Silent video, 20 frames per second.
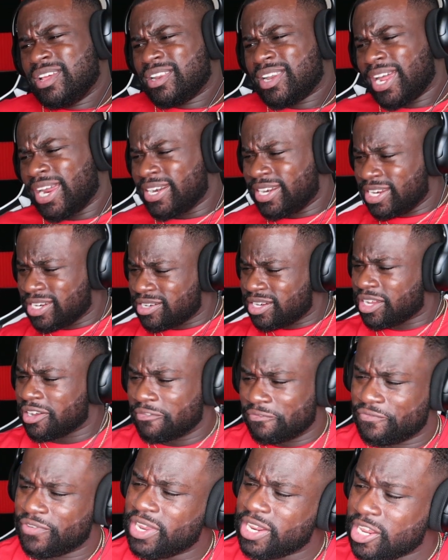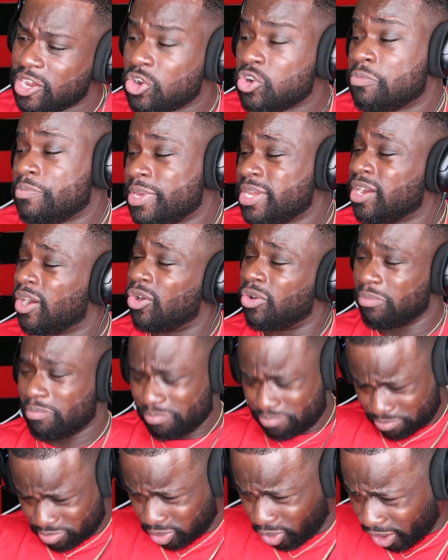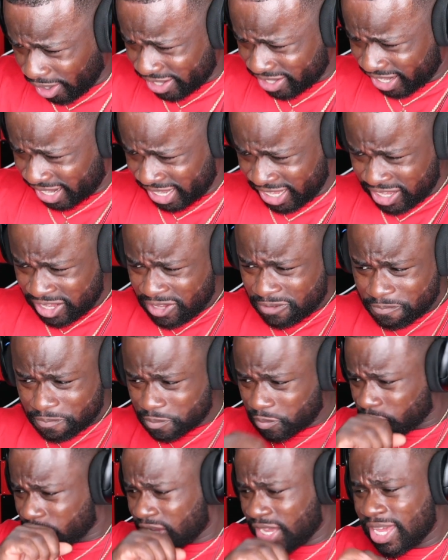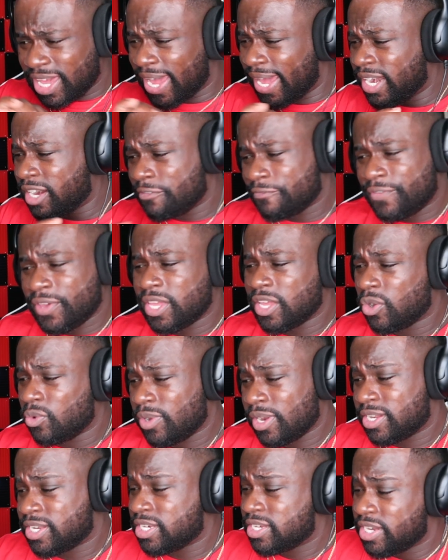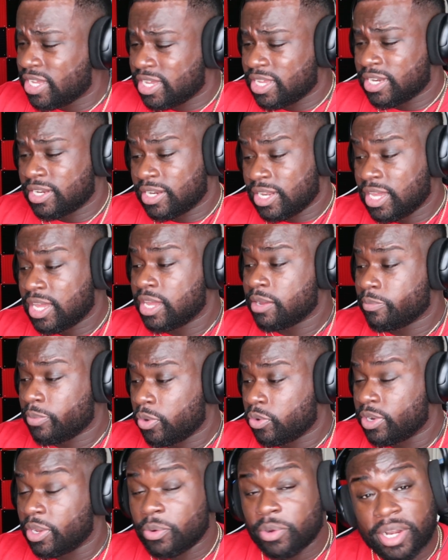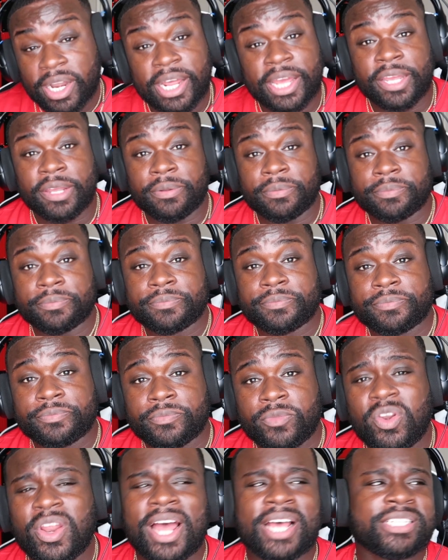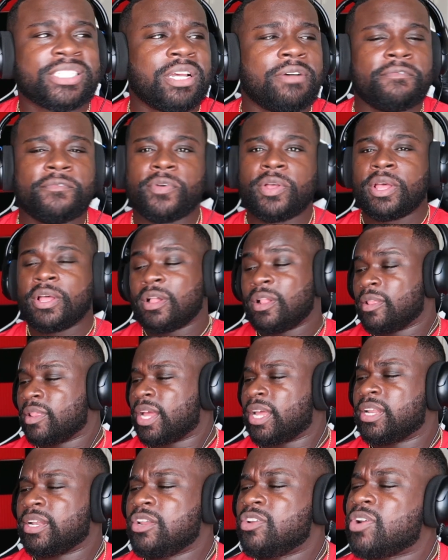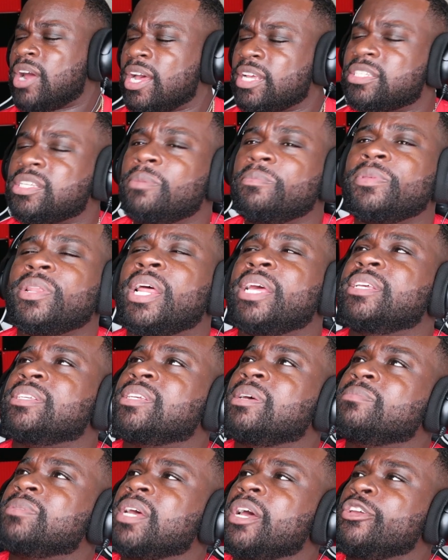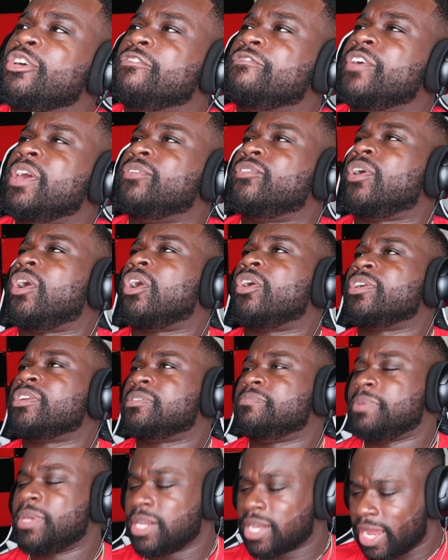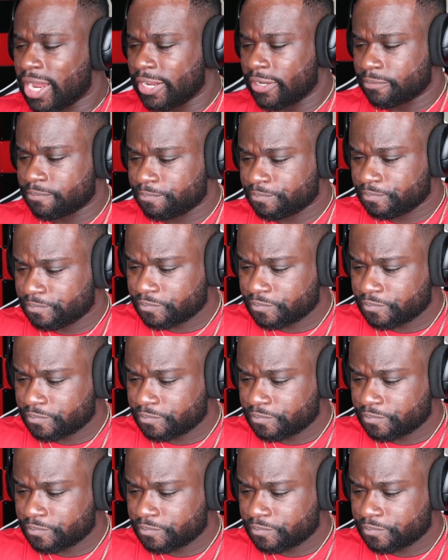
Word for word: like this nigga video be on point. Like it ain't a video that this nigga did, bro, that was lame. You know how some, like, you know how some, like, sometimes your favorite artists be like,